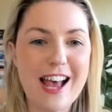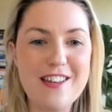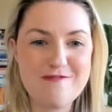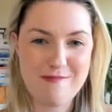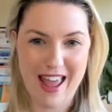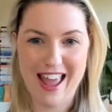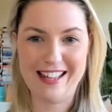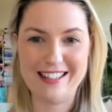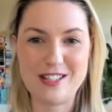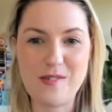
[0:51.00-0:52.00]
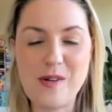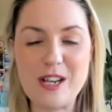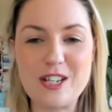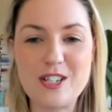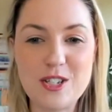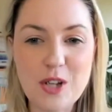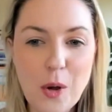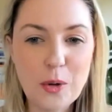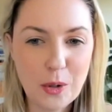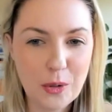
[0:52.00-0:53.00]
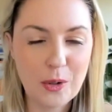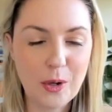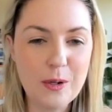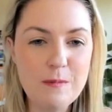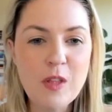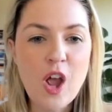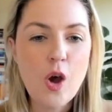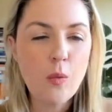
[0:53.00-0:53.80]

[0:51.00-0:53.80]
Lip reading: safe Bandz, which is so cool. Yes.